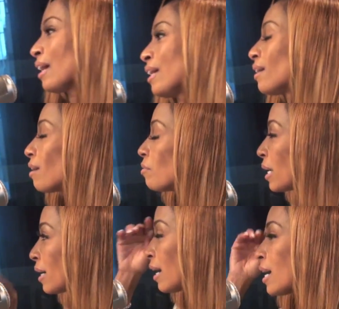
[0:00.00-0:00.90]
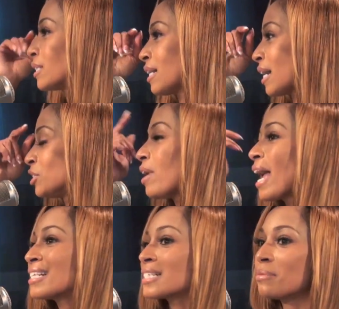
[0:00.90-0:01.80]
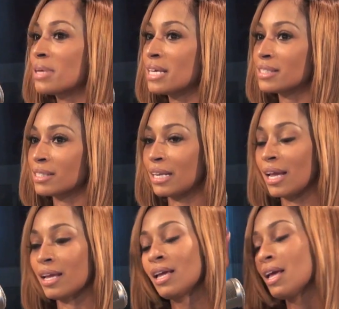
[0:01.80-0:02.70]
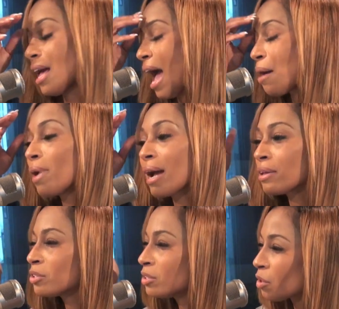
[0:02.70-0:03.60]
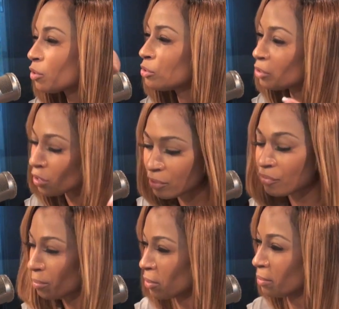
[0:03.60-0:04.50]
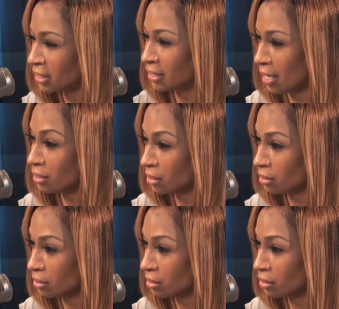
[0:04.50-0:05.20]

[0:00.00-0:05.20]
Like, oh my gosh, guys, you're asking me to like. I, you know, you learn from your mistakes.